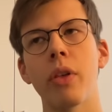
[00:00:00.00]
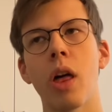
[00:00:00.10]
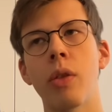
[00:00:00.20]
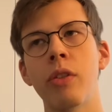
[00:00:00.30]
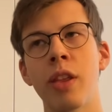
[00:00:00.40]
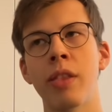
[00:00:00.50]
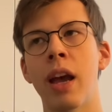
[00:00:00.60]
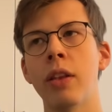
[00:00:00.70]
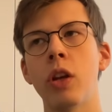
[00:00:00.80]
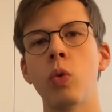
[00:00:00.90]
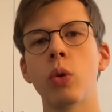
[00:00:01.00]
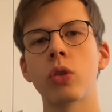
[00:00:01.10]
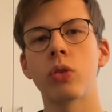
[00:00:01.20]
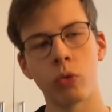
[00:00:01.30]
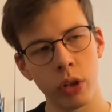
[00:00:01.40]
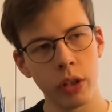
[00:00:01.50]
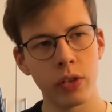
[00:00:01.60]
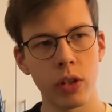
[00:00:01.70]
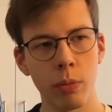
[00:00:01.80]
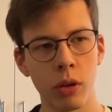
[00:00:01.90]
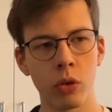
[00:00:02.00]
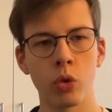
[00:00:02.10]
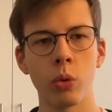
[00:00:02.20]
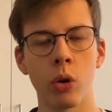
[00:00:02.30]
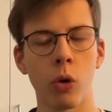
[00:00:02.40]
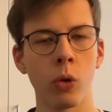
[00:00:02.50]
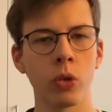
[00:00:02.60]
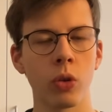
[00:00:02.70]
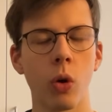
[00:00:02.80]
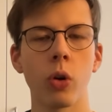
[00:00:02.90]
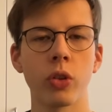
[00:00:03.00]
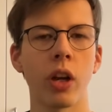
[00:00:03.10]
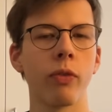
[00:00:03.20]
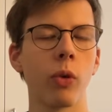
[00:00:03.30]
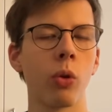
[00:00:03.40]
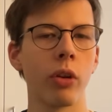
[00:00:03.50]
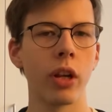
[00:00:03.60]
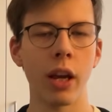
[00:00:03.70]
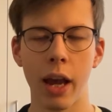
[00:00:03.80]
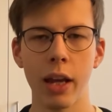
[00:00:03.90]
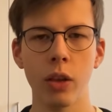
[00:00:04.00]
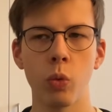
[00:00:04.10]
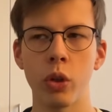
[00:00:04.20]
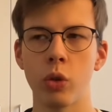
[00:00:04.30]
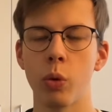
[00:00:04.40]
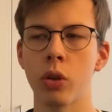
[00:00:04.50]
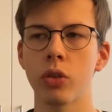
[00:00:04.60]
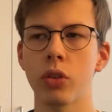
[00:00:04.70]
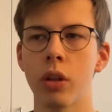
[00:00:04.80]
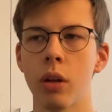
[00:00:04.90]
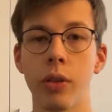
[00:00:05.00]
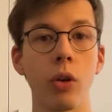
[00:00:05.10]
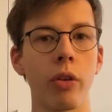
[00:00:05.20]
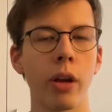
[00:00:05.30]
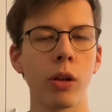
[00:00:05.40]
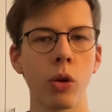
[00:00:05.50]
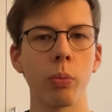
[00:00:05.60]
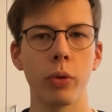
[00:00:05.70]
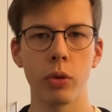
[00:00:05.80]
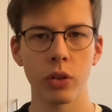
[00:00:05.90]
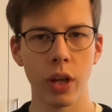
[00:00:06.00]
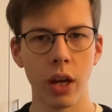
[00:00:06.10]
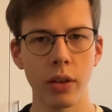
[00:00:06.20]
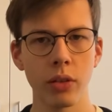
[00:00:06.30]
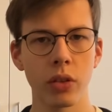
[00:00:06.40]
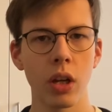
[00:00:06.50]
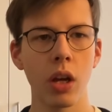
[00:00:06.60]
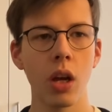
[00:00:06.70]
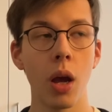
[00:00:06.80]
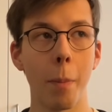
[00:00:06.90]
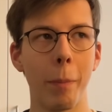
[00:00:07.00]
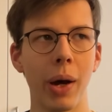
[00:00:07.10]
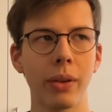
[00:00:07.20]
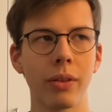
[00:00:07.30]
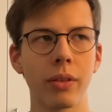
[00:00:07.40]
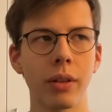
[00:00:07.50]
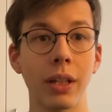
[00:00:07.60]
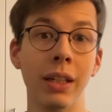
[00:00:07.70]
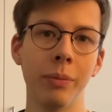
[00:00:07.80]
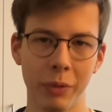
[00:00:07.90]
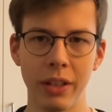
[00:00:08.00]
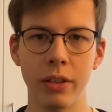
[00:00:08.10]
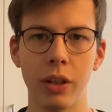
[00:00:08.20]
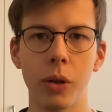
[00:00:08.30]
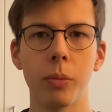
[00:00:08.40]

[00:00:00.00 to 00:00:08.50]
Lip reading: other than that, it was really similar to a course I've already had, which was theoretical computer science, but easier.